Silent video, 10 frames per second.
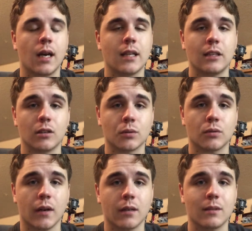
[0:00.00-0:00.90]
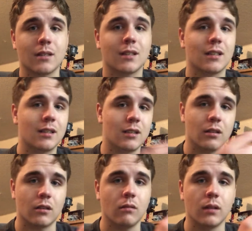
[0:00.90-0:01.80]
The only requirement,
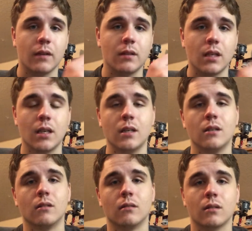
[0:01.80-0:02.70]
you love the EU.